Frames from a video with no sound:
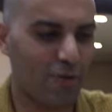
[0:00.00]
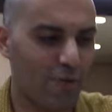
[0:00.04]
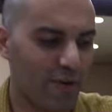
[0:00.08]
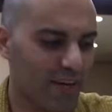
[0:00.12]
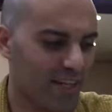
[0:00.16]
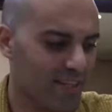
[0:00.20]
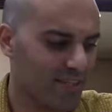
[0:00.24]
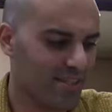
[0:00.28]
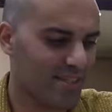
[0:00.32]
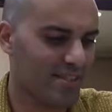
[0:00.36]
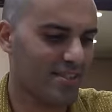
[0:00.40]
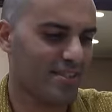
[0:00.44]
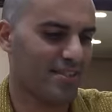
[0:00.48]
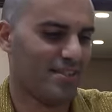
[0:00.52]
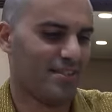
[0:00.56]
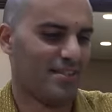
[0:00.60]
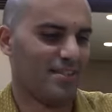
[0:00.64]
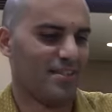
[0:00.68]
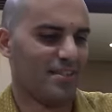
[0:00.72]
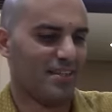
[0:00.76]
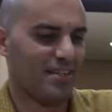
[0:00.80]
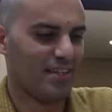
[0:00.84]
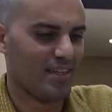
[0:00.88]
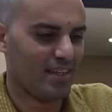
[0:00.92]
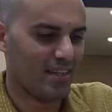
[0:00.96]
greens.
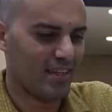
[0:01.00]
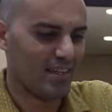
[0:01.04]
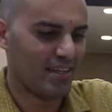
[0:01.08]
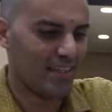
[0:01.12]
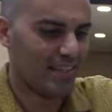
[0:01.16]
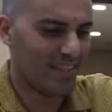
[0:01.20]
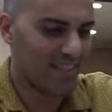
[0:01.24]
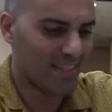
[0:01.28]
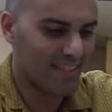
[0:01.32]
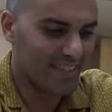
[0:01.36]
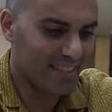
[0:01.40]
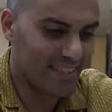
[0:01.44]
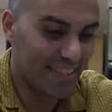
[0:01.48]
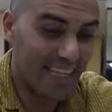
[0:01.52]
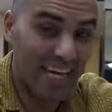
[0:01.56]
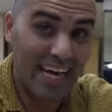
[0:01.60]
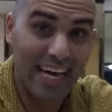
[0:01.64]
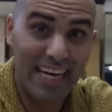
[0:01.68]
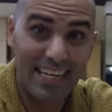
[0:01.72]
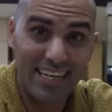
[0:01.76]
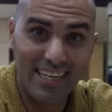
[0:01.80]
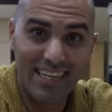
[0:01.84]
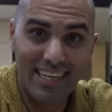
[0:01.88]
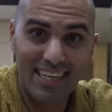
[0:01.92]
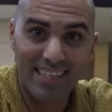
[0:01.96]

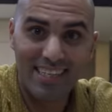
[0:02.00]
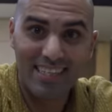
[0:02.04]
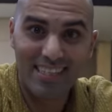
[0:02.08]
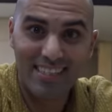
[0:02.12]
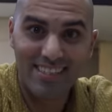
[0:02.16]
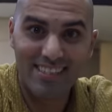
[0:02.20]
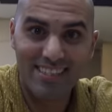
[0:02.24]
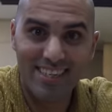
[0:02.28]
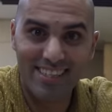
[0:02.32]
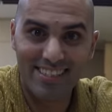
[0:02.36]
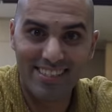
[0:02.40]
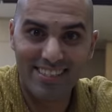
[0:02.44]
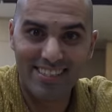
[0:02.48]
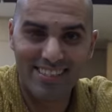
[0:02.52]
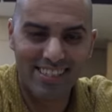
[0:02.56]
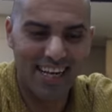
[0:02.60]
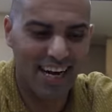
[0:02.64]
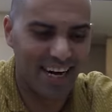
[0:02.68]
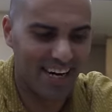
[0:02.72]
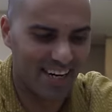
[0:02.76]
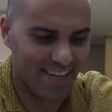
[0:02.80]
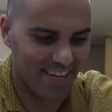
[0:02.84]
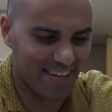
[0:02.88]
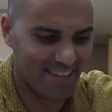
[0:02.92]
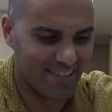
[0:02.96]
Then the
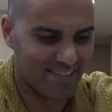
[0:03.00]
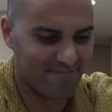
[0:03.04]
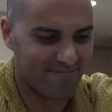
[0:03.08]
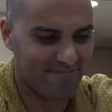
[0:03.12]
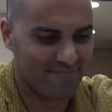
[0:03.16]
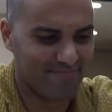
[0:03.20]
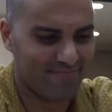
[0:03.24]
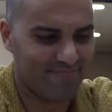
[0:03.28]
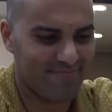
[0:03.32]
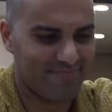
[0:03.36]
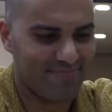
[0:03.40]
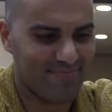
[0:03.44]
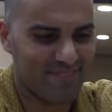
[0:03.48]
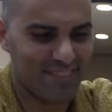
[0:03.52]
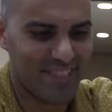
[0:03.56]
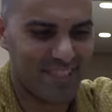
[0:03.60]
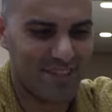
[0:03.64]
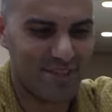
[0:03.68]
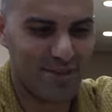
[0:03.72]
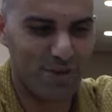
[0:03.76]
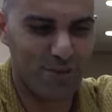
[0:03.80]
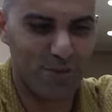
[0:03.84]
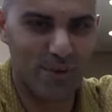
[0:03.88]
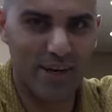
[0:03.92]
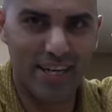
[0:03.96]
star.
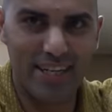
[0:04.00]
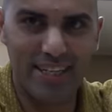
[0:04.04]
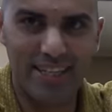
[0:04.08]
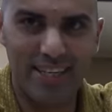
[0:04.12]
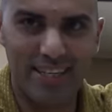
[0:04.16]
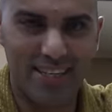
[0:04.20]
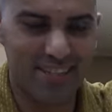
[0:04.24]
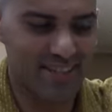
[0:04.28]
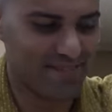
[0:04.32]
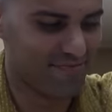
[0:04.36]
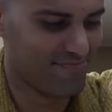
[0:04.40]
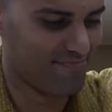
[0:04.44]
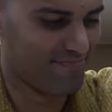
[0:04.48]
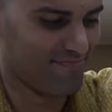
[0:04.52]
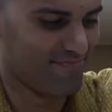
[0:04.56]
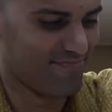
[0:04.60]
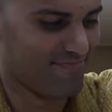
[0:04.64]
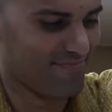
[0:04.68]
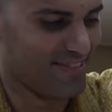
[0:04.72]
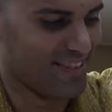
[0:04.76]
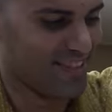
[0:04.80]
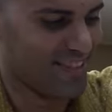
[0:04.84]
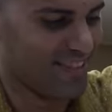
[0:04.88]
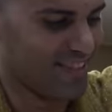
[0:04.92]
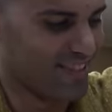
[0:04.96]
You ready?
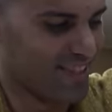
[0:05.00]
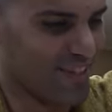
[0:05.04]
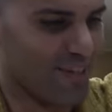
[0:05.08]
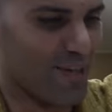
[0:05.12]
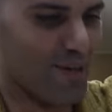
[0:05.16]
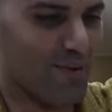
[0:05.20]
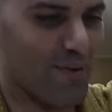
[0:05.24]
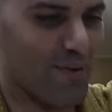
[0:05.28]
You